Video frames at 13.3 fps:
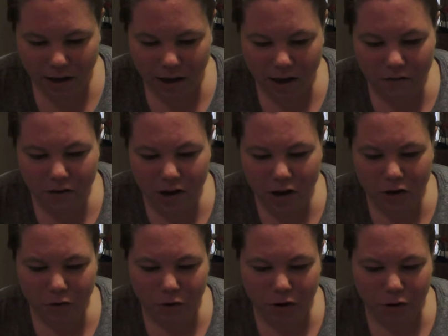
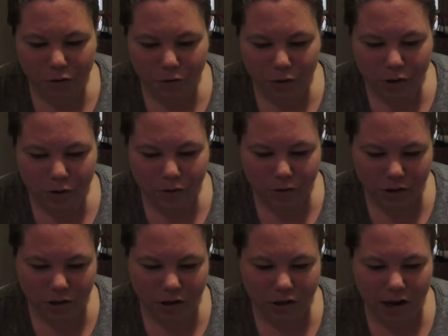Giving your
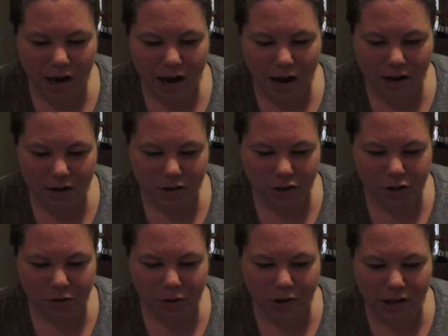crew
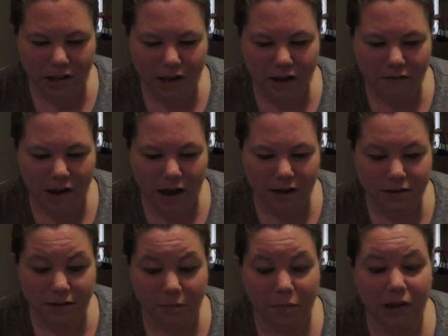shore leave
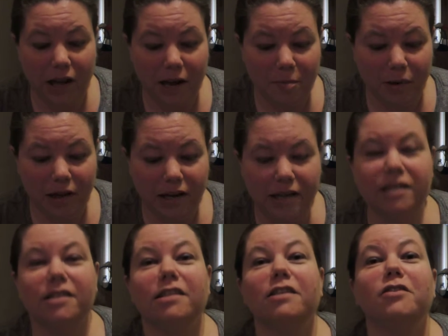at supply
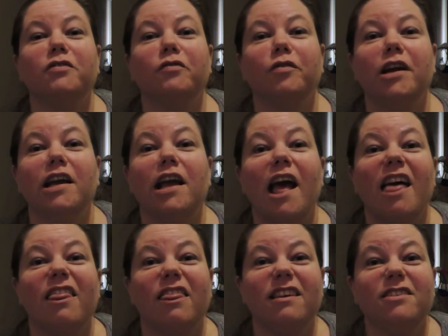planets is free.
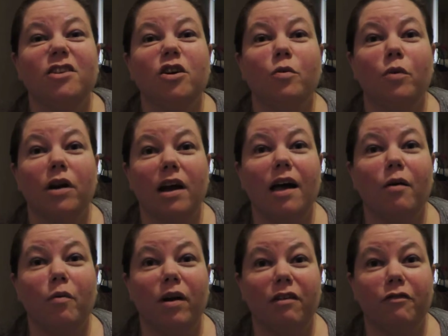This could work
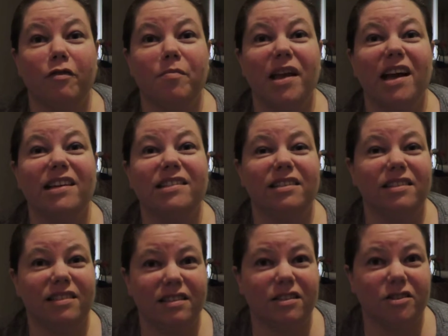out well for me. I
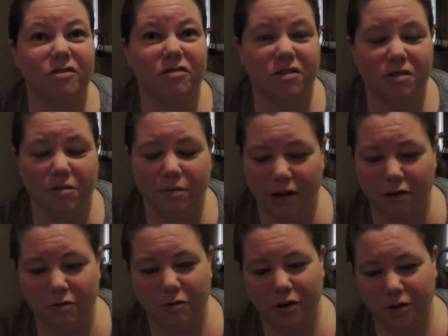tend to disgruntle my
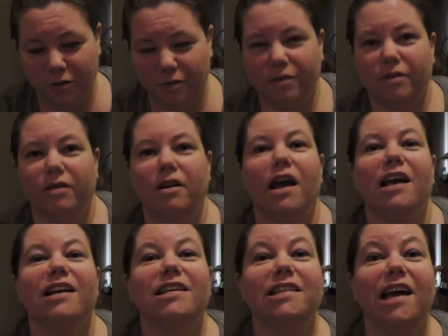crew,
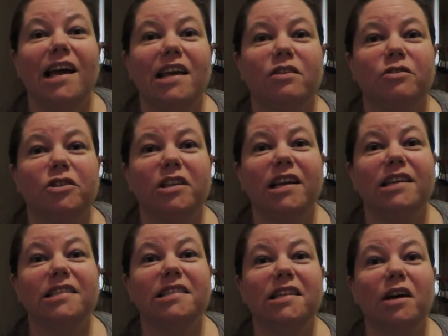because I usually
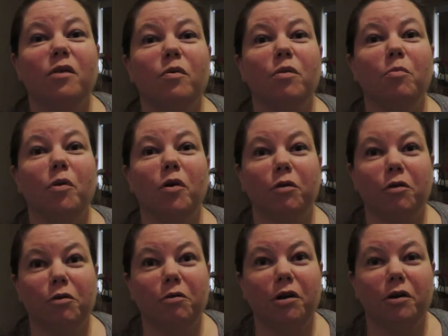get stuck with moral
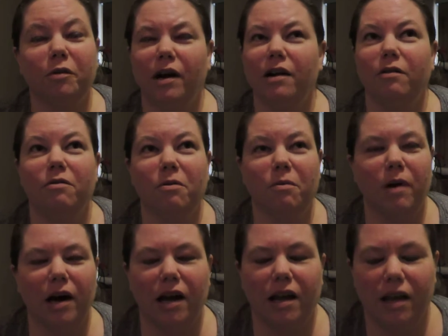crew. I don't know
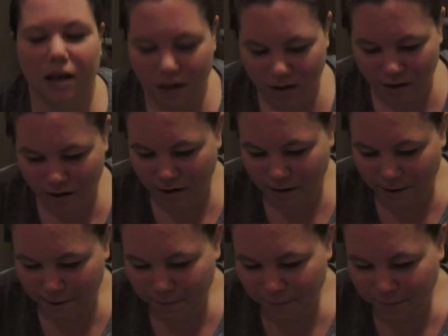why.
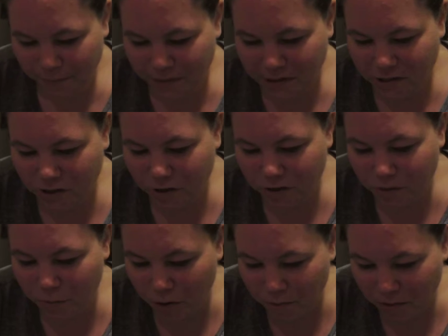So
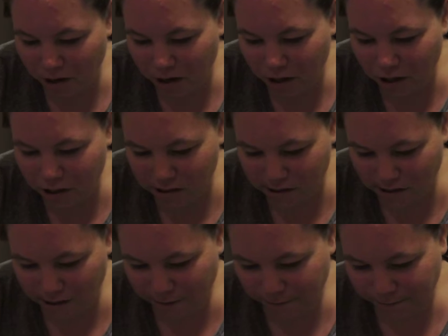some more
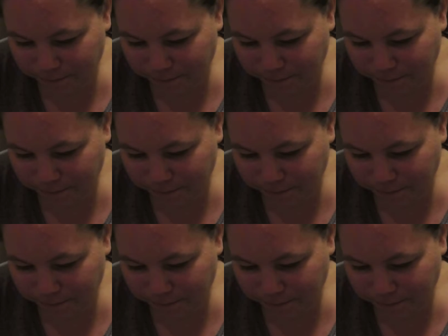Mutters.